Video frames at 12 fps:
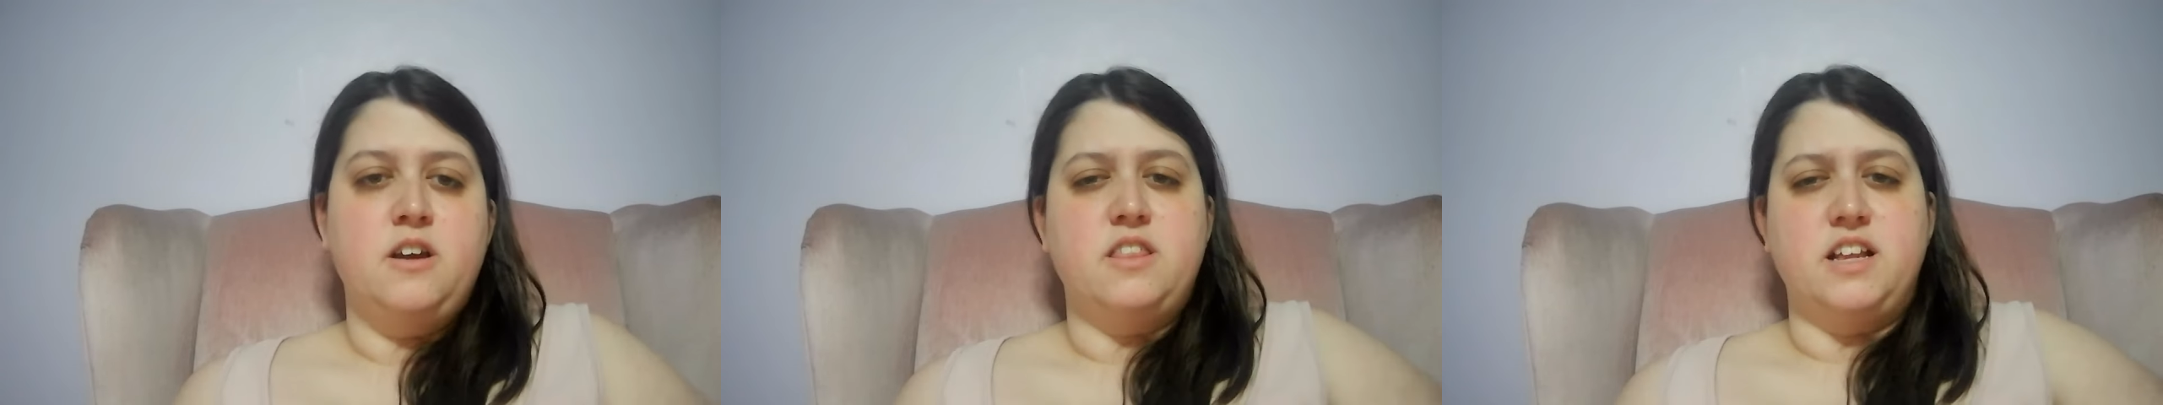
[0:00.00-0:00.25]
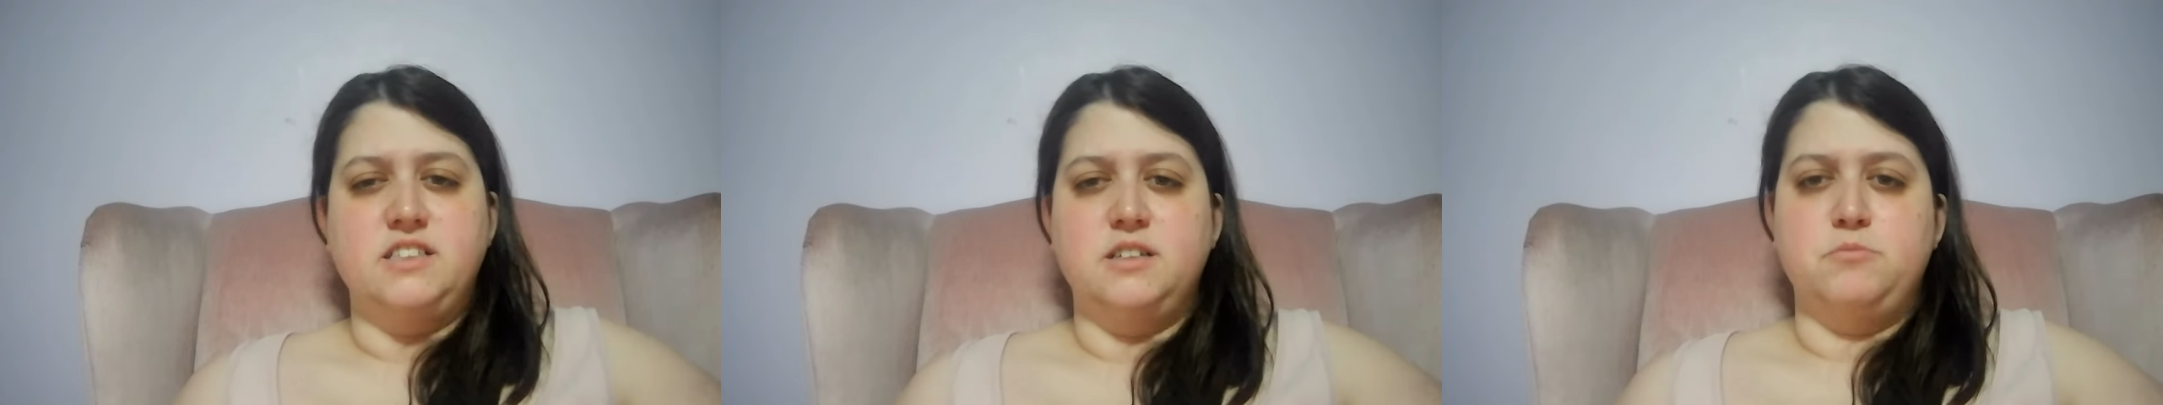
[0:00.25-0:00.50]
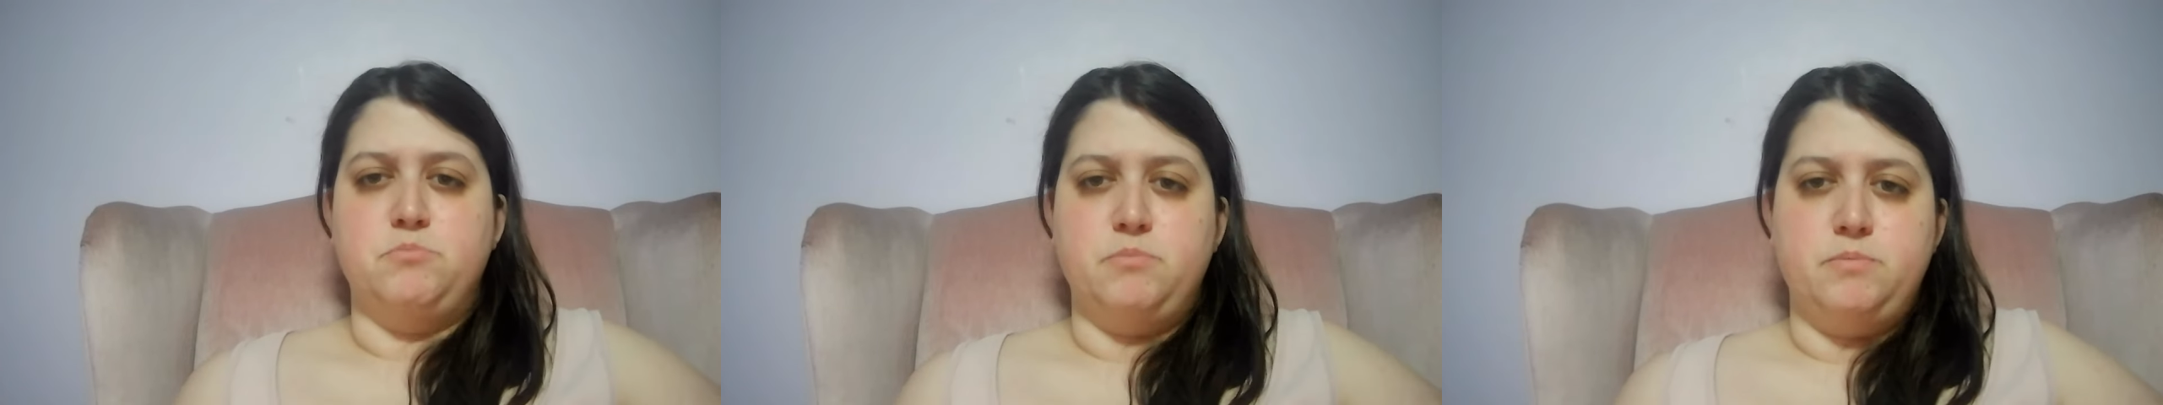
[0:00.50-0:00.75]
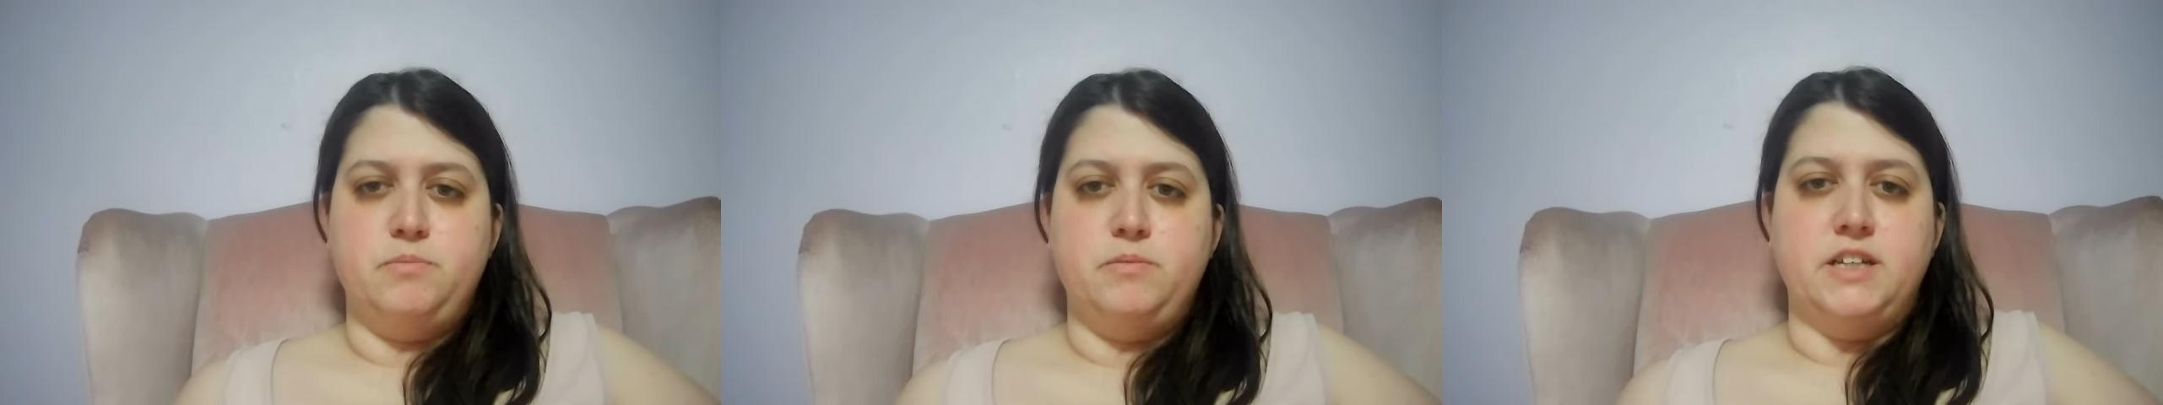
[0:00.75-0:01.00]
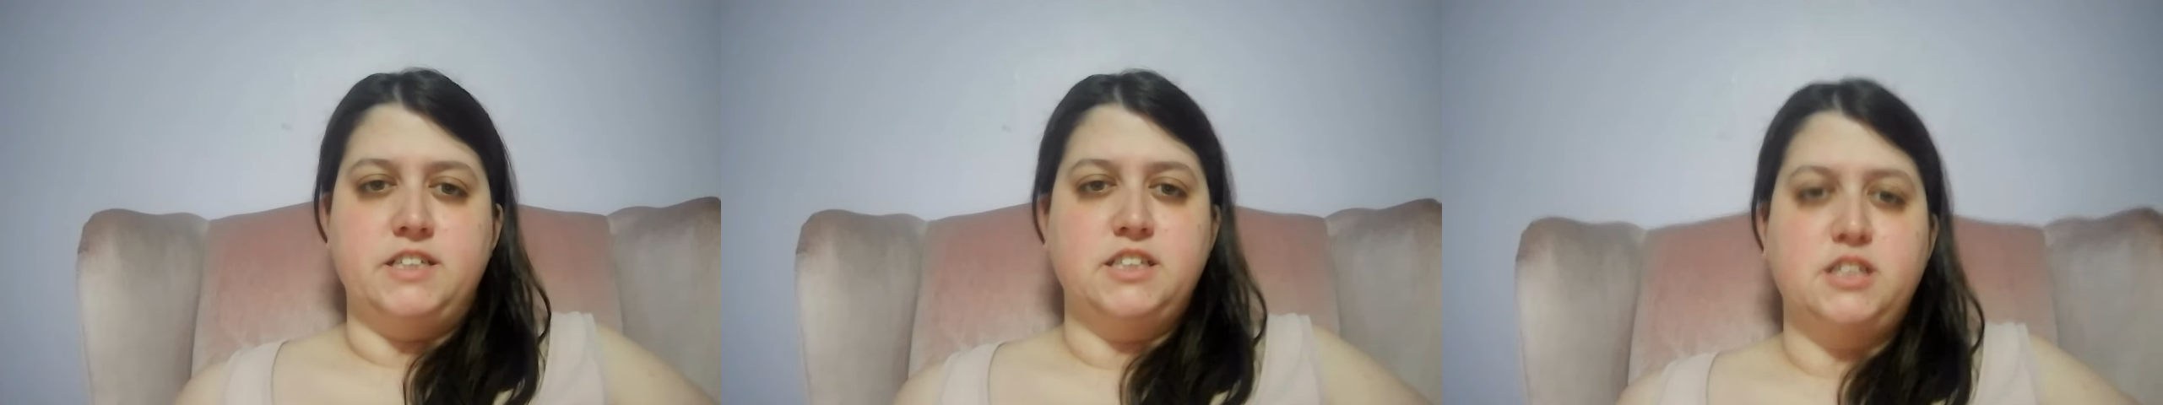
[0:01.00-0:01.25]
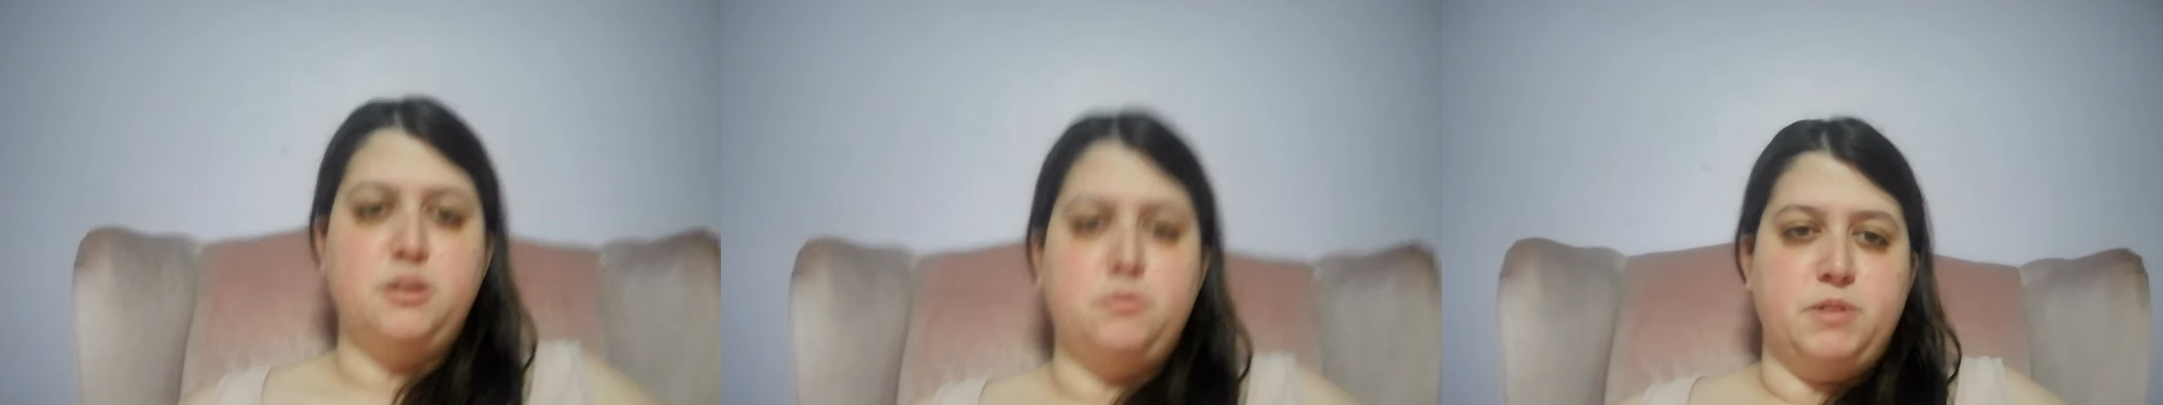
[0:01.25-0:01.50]
That's
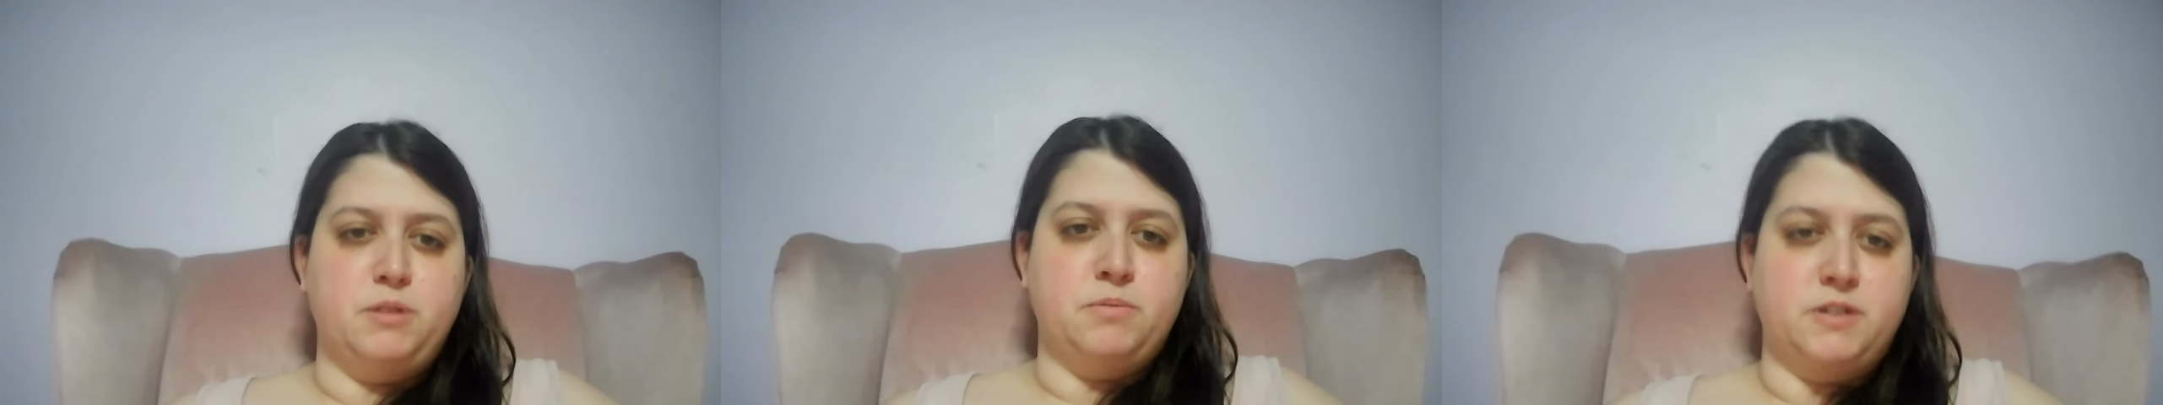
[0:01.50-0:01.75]
actually a big